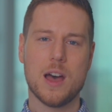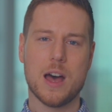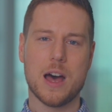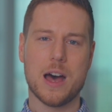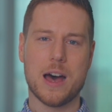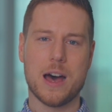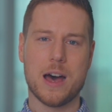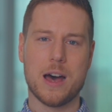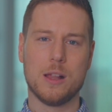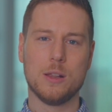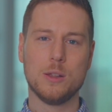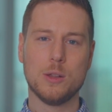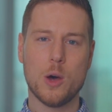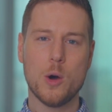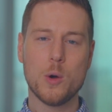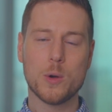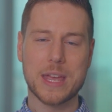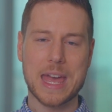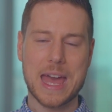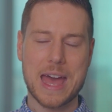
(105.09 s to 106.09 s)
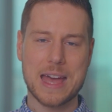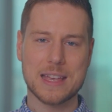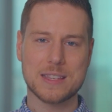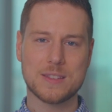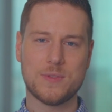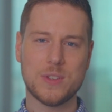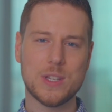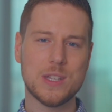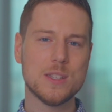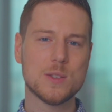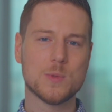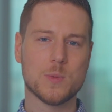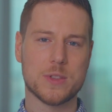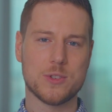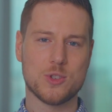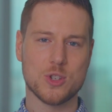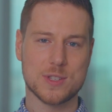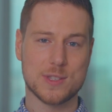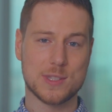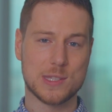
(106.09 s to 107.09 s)
low gas fees
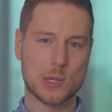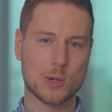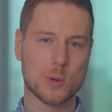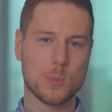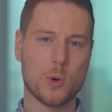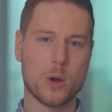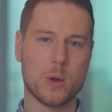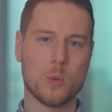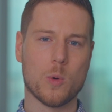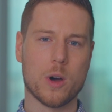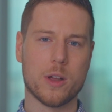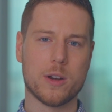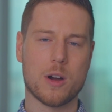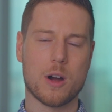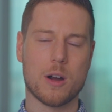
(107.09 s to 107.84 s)
with just 0.1